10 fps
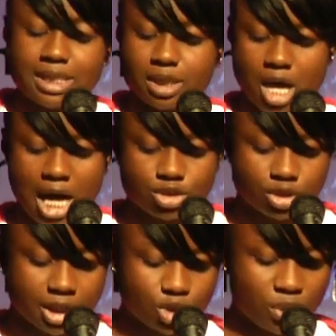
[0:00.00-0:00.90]
It's a
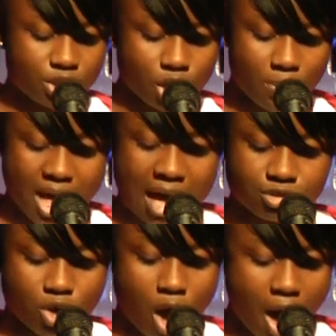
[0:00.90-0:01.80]
contradictory term that
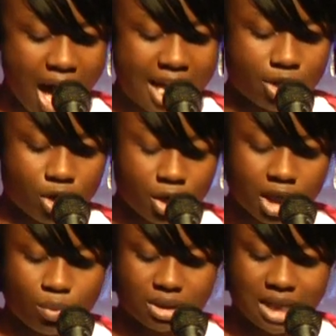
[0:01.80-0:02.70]
after all I had
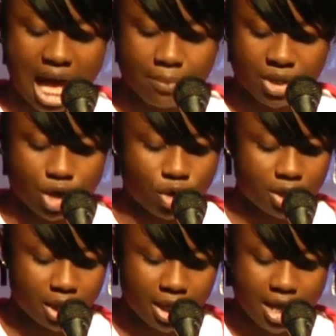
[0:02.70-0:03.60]
earned, it was not me
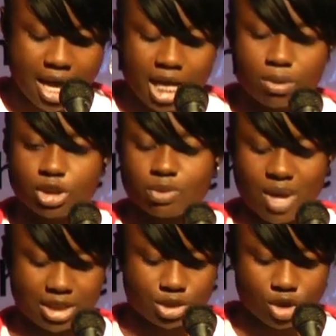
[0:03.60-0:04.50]
earning it, it was just
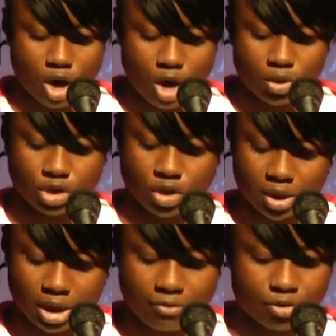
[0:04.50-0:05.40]
my soul
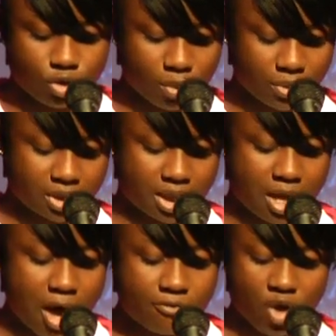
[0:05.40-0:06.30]
yearning for normalcy.